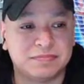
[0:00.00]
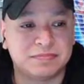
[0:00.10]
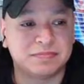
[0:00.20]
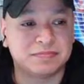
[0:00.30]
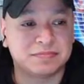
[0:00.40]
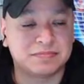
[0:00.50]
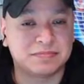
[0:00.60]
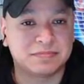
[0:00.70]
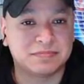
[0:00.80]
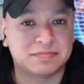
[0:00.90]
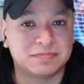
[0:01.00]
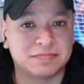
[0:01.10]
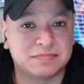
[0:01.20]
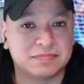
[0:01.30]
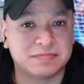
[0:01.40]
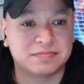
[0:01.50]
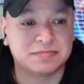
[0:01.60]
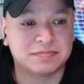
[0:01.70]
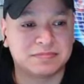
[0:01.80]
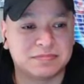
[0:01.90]

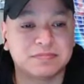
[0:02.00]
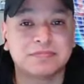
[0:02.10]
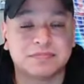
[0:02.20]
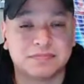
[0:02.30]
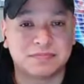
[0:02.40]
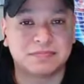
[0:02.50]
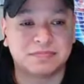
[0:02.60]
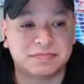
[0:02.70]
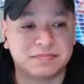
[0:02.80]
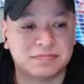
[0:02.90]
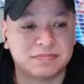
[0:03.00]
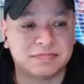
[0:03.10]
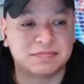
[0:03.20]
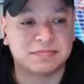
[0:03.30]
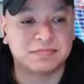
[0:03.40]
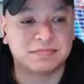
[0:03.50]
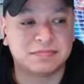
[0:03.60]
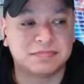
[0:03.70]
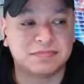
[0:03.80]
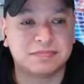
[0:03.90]

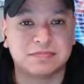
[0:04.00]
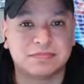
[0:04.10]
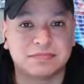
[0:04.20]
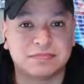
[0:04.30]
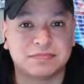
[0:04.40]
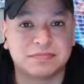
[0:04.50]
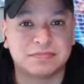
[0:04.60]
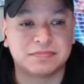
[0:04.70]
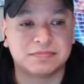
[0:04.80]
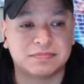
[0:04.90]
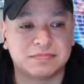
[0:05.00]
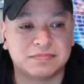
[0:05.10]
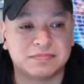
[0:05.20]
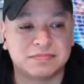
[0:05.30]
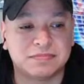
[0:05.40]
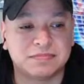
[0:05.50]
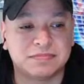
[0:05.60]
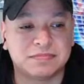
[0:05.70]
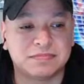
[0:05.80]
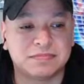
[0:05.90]

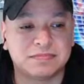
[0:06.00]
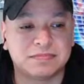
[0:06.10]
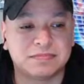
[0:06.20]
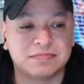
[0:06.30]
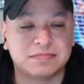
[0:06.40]
(silent)